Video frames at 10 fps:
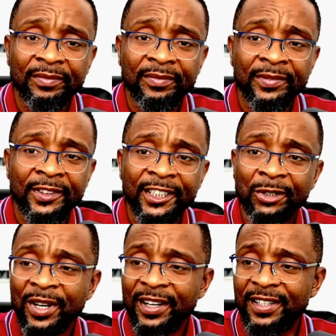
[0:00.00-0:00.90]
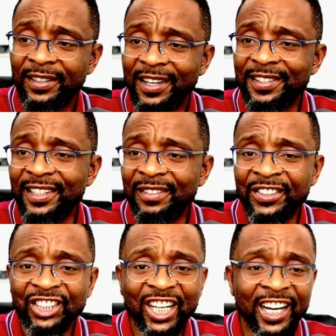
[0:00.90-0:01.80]
The wearies that are sniffing
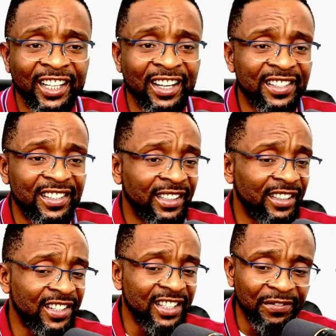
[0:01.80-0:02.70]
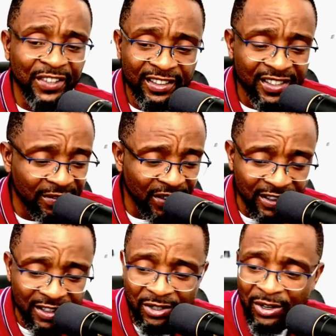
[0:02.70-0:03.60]
shalanga, sniffing, sniffing
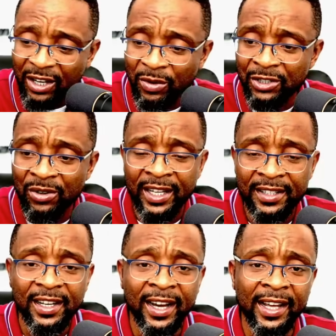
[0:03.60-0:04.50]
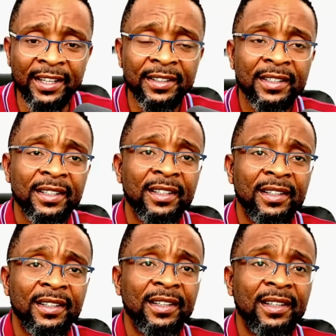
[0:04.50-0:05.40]
soak away to get high.
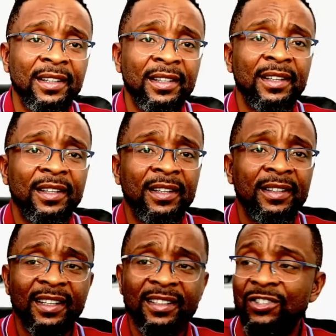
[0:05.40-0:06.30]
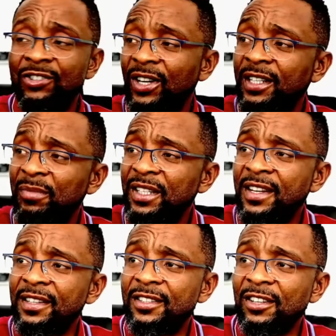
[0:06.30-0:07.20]
They're destroying
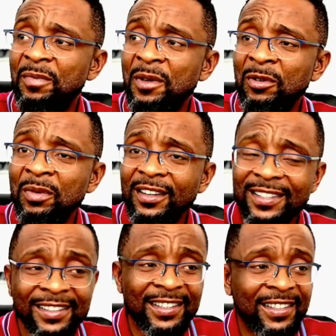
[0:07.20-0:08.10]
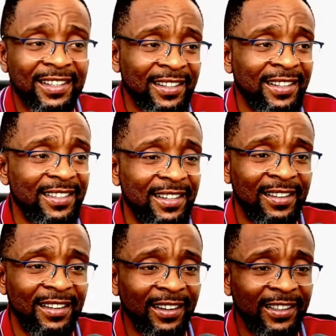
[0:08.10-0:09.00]
businesses of people because it is against our
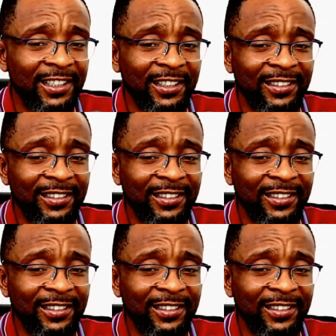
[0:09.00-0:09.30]
religion.